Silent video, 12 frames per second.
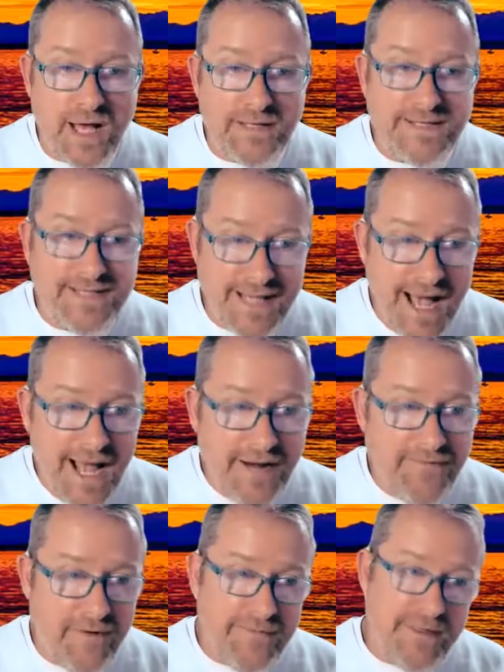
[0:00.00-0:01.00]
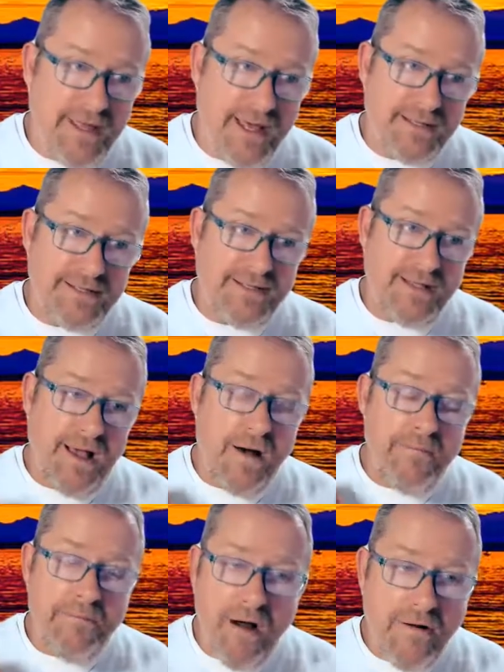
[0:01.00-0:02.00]
aside from this,
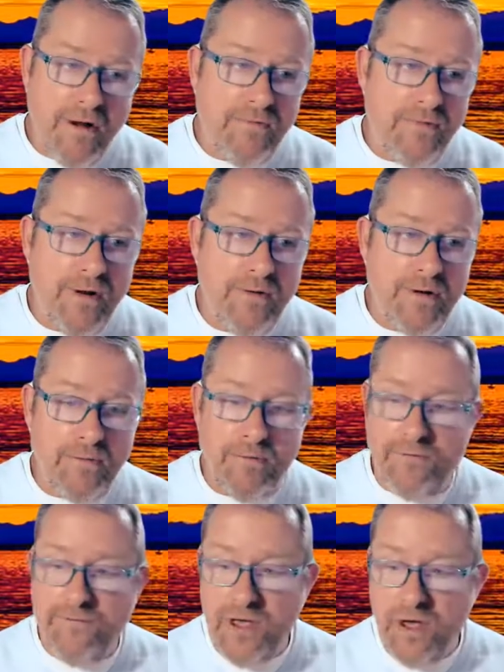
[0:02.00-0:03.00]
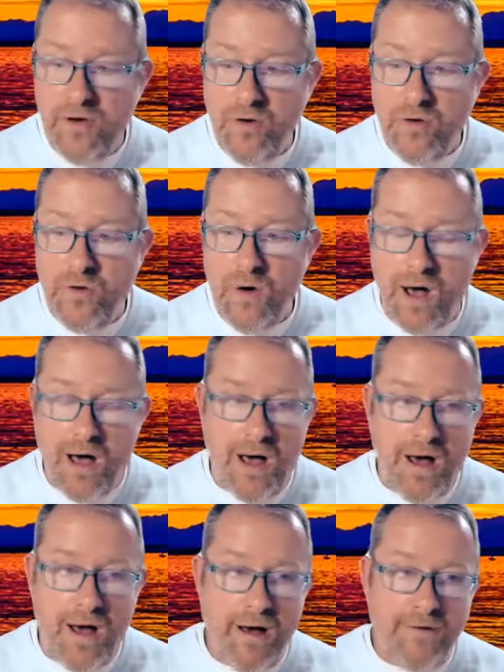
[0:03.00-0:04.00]
Amara wrote a review
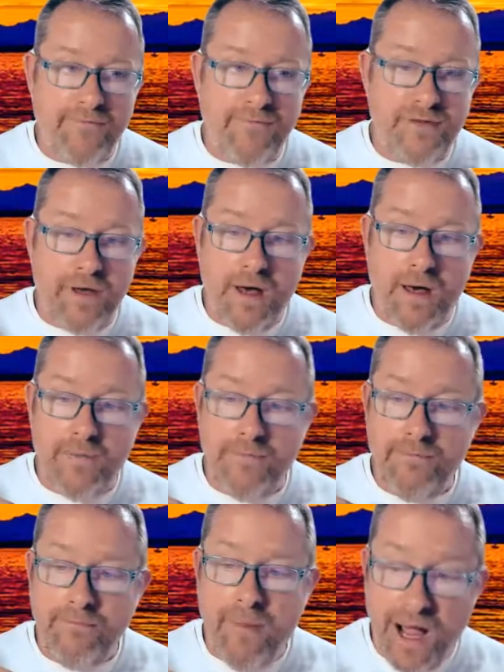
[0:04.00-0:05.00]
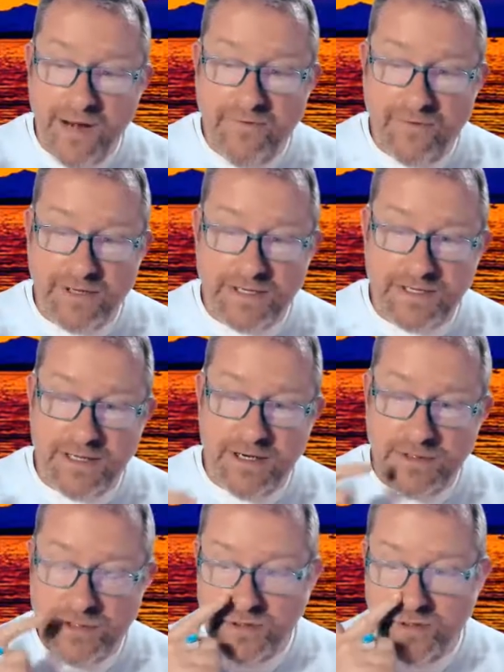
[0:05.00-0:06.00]
of the mindfulness
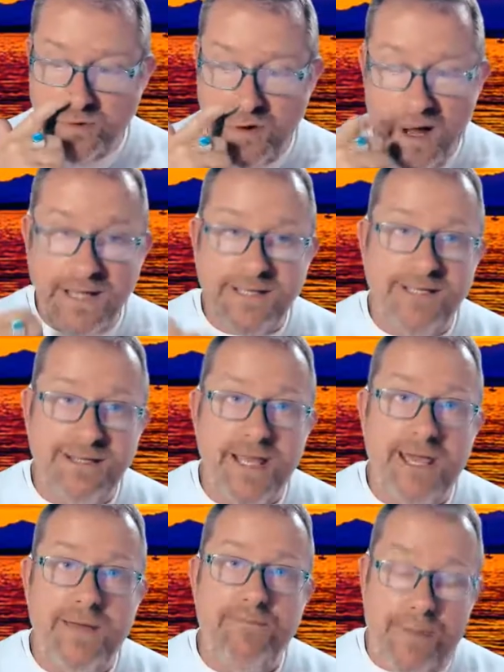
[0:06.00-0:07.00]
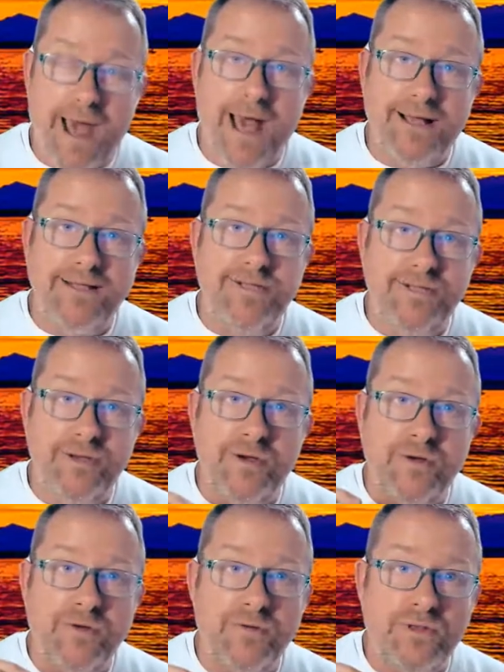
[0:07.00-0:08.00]
literature, trying to link it back
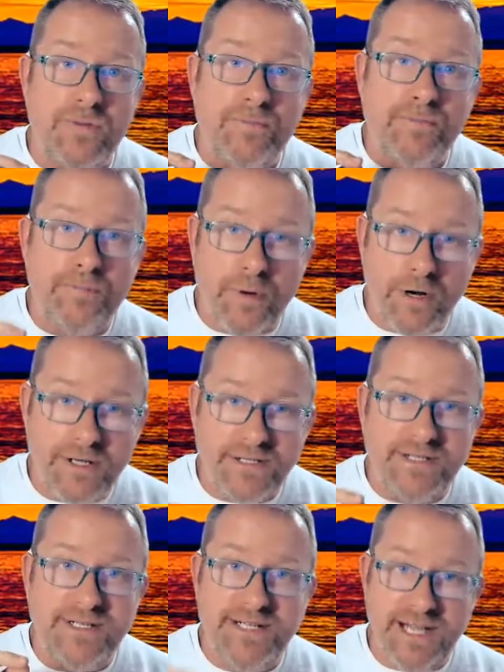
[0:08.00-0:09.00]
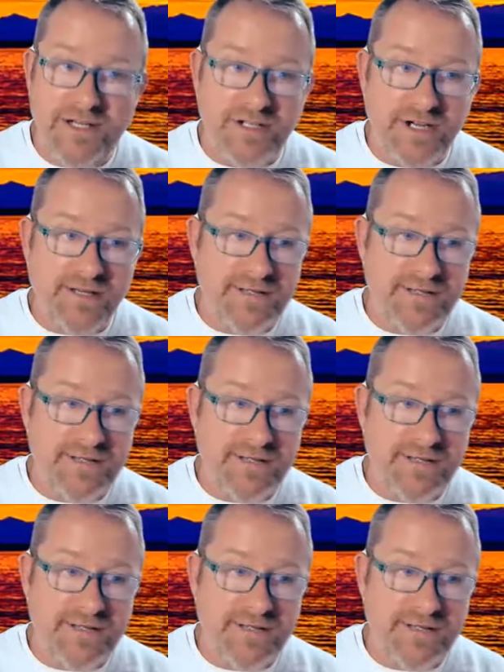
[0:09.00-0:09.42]
to the Buddhist teachings.